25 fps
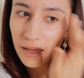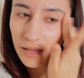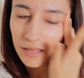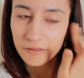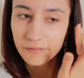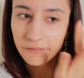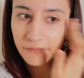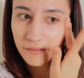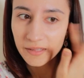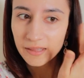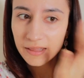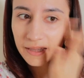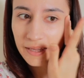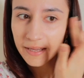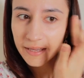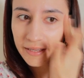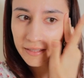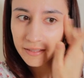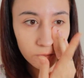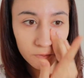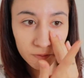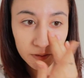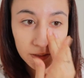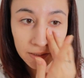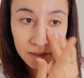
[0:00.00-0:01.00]
I feel like
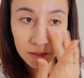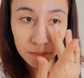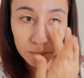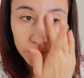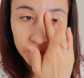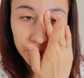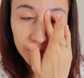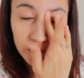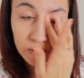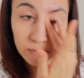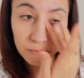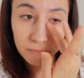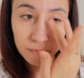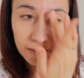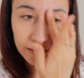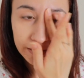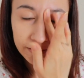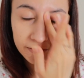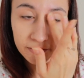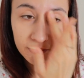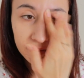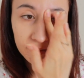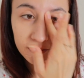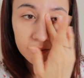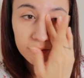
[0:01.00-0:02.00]
using a beauty
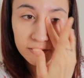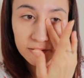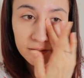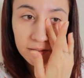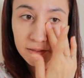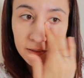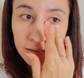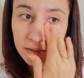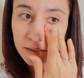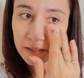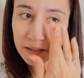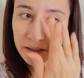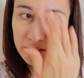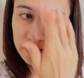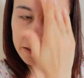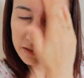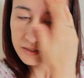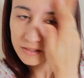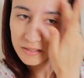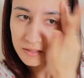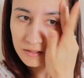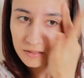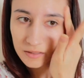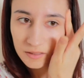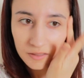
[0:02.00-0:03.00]
blender
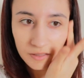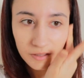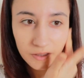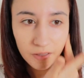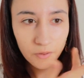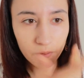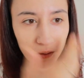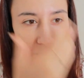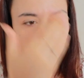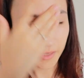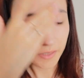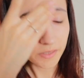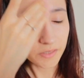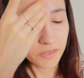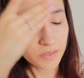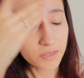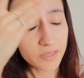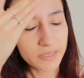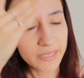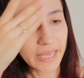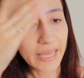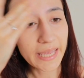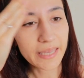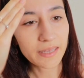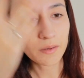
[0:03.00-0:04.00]
is going to
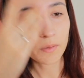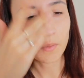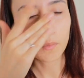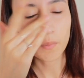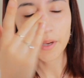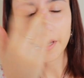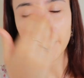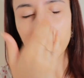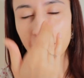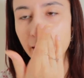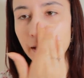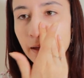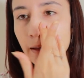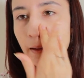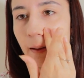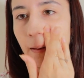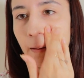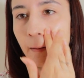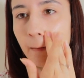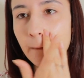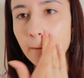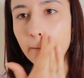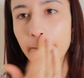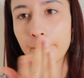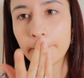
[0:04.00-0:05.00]
take away
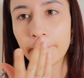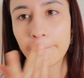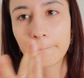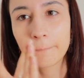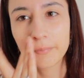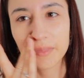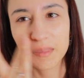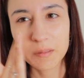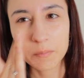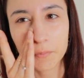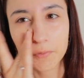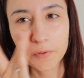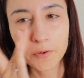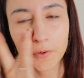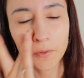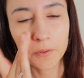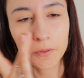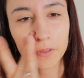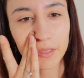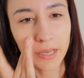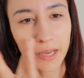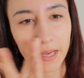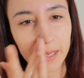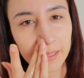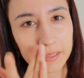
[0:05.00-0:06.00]
the
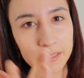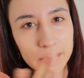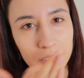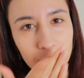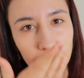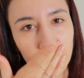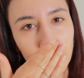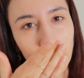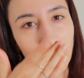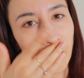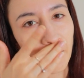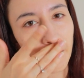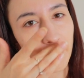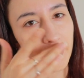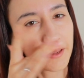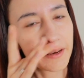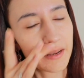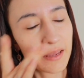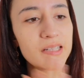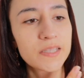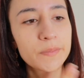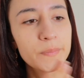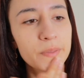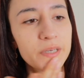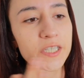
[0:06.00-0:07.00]
product a lot,
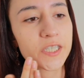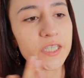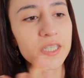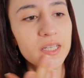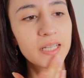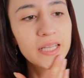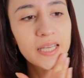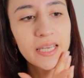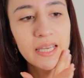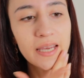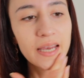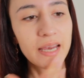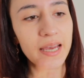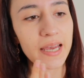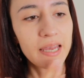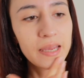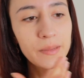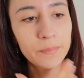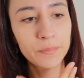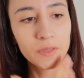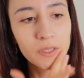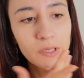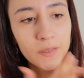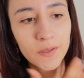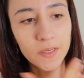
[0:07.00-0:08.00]
especially I
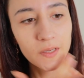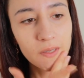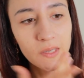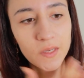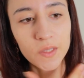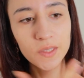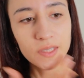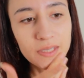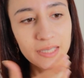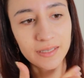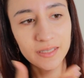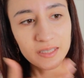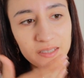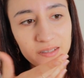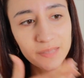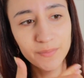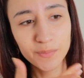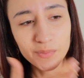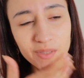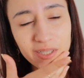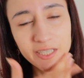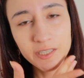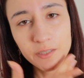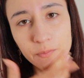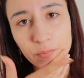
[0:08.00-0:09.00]
am not using too
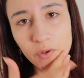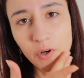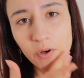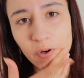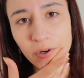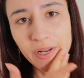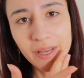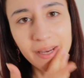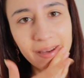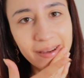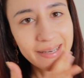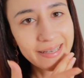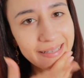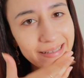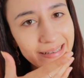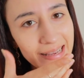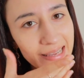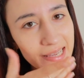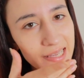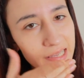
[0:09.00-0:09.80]
much product.